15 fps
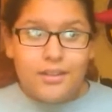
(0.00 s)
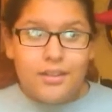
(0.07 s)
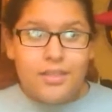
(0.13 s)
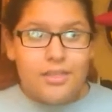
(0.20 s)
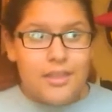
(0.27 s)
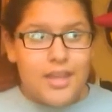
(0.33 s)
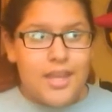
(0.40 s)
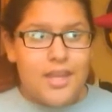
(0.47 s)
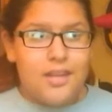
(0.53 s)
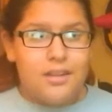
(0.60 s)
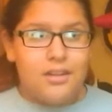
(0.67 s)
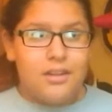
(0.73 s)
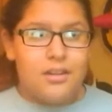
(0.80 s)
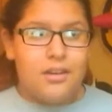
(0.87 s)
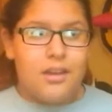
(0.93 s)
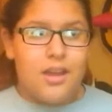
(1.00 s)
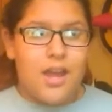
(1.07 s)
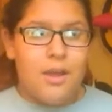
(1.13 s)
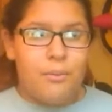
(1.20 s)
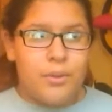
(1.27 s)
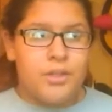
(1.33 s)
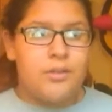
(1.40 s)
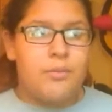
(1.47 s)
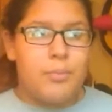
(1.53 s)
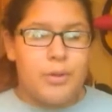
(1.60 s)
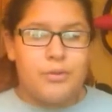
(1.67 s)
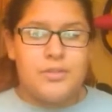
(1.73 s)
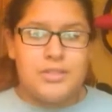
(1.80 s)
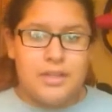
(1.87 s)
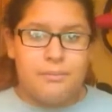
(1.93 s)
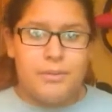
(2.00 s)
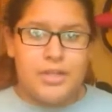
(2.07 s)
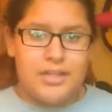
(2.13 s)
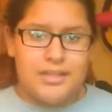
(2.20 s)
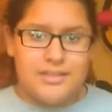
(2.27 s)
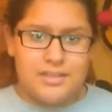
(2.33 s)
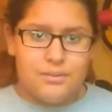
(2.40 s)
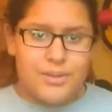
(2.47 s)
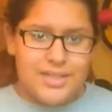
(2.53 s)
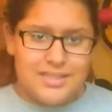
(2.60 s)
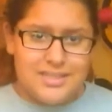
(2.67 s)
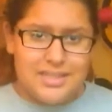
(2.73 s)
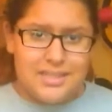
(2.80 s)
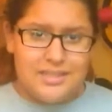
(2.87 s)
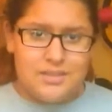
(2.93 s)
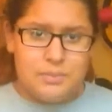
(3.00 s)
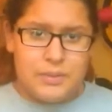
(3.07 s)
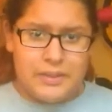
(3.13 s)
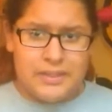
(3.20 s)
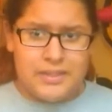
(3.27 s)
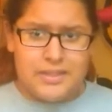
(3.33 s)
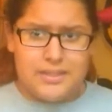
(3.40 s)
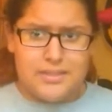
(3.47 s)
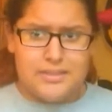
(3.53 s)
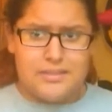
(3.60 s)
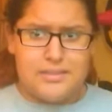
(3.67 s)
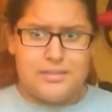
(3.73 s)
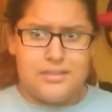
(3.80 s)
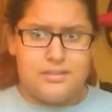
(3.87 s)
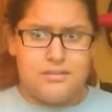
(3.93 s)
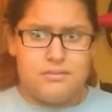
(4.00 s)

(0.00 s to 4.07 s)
then I will post on Mondays and Wednesdays because